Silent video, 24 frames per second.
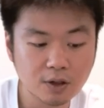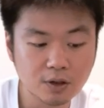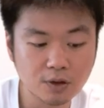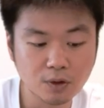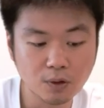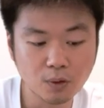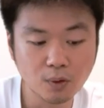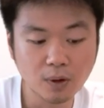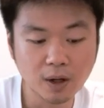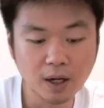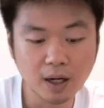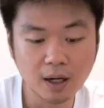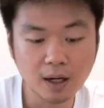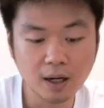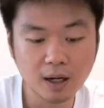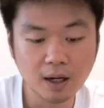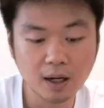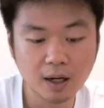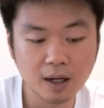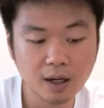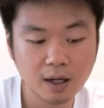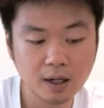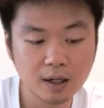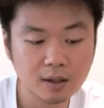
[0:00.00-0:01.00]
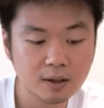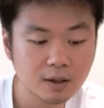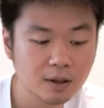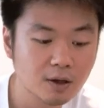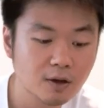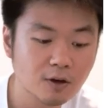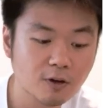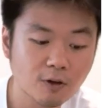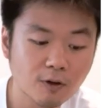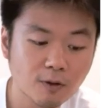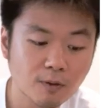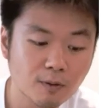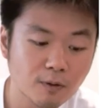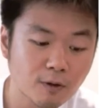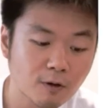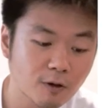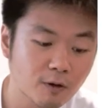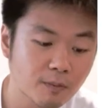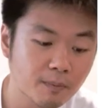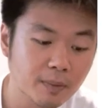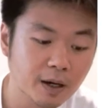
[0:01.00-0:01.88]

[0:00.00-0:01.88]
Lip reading: yoga, or